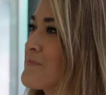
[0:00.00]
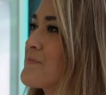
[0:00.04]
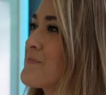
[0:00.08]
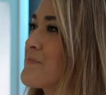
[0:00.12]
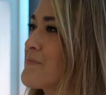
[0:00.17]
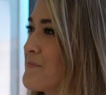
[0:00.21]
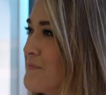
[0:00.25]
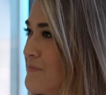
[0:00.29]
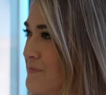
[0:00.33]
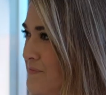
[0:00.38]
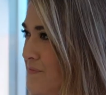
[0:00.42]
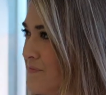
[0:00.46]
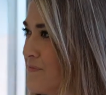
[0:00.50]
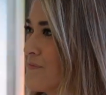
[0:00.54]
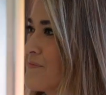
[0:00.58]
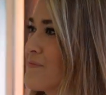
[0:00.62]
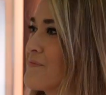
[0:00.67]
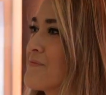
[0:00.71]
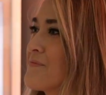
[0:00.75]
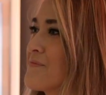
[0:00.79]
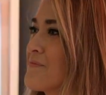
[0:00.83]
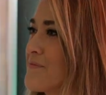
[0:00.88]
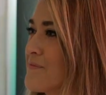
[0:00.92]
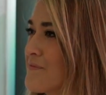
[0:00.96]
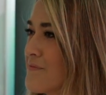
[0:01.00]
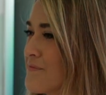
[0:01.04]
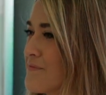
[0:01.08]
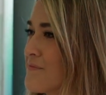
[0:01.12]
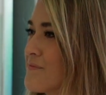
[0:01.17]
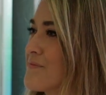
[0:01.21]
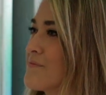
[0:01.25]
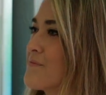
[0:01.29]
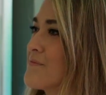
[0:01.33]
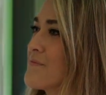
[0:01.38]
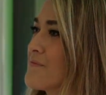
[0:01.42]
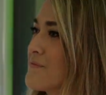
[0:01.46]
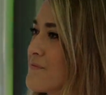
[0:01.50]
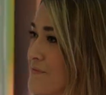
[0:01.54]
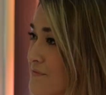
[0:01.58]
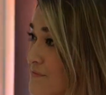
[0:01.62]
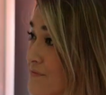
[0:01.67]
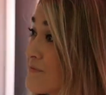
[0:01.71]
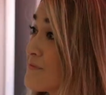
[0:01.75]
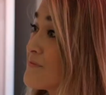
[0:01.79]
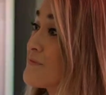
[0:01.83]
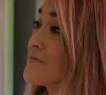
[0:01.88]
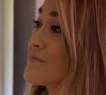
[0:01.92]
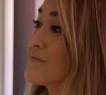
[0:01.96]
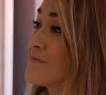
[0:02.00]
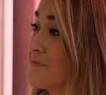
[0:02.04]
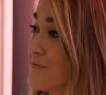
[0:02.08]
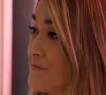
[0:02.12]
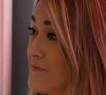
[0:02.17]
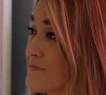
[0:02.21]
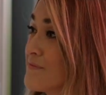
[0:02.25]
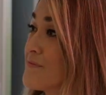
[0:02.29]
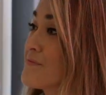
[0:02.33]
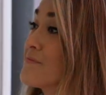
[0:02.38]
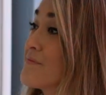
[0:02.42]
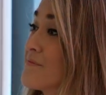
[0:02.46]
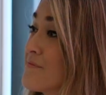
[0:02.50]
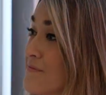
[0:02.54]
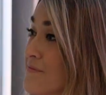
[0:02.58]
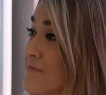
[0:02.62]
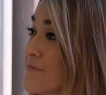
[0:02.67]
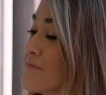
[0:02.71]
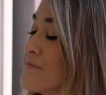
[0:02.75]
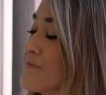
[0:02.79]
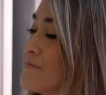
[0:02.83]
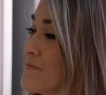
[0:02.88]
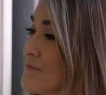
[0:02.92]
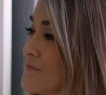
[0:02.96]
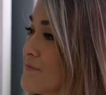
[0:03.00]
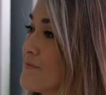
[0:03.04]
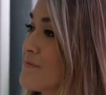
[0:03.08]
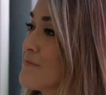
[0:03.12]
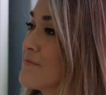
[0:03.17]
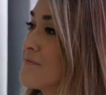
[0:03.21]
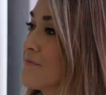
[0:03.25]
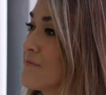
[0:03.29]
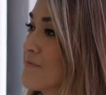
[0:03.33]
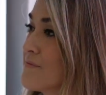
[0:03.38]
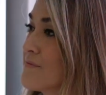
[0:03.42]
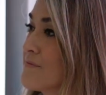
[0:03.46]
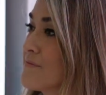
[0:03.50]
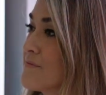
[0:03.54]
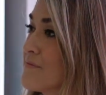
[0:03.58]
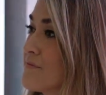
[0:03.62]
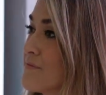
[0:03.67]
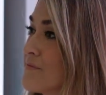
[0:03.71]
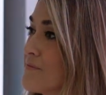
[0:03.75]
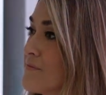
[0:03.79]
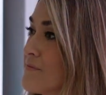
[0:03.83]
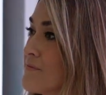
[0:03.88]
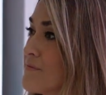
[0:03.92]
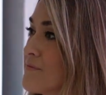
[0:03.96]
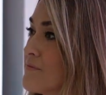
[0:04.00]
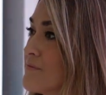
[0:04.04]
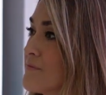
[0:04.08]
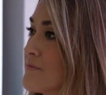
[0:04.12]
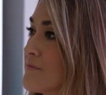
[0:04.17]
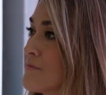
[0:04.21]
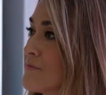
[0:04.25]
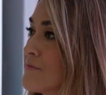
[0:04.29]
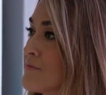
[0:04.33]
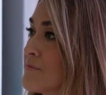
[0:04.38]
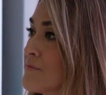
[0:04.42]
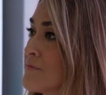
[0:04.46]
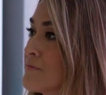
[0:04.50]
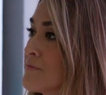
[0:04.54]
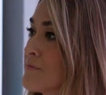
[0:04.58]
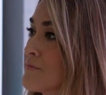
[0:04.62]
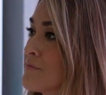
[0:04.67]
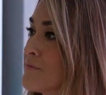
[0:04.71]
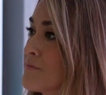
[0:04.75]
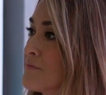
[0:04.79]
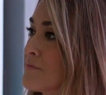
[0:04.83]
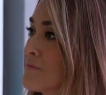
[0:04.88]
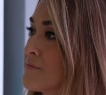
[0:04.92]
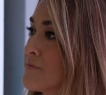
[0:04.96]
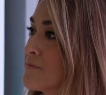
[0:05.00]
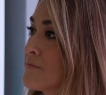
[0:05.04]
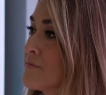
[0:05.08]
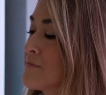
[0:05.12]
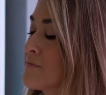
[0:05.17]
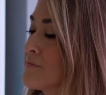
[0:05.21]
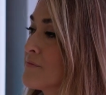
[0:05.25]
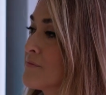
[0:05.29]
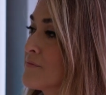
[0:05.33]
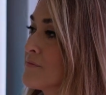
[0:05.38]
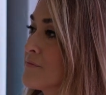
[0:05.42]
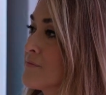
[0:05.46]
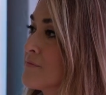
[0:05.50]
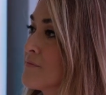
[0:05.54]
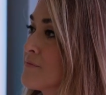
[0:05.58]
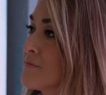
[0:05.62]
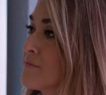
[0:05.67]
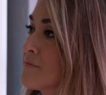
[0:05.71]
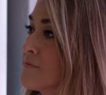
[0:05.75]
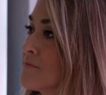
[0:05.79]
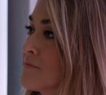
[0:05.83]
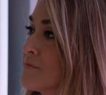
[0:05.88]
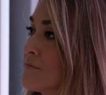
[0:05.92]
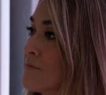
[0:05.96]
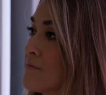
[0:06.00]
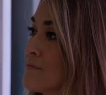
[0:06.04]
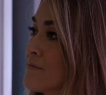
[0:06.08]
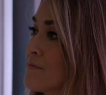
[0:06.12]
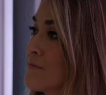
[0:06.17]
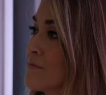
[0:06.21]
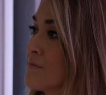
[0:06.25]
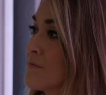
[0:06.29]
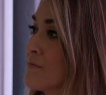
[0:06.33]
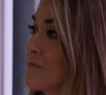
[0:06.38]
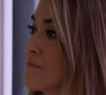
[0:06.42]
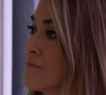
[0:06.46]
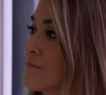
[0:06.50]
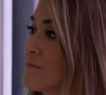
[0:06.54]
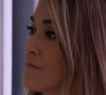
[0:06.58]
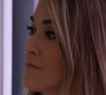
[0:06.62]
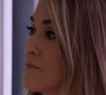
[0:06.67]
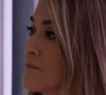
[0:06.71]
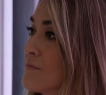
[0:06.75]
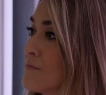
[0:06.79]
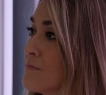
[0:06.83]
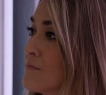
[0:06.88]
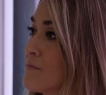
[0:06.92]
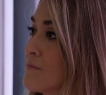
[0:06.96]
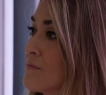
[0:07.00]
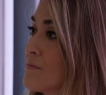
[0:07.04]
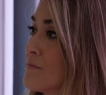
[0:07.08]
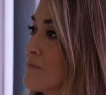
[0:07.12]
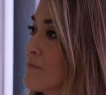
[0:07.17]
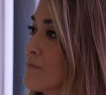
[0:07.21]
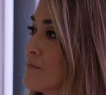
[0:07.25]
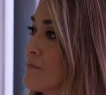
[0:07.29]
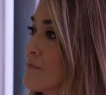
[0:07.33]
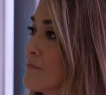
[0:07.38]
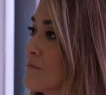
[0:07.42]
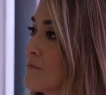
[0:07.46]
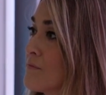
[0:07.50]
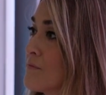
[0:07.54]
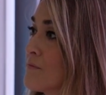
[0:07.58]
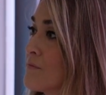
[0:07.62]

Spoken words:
No words are spoken by the person on screen.